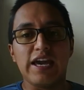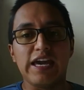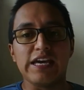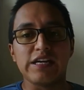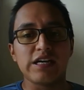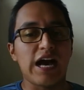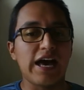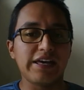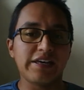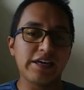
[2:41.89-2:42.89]
and
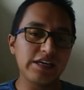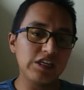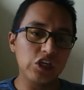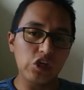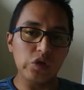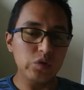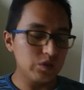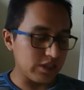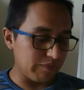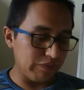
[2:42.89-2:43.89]
I can
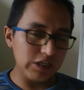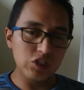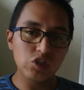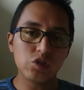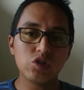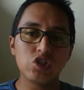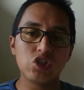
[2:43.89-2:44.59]
use a picture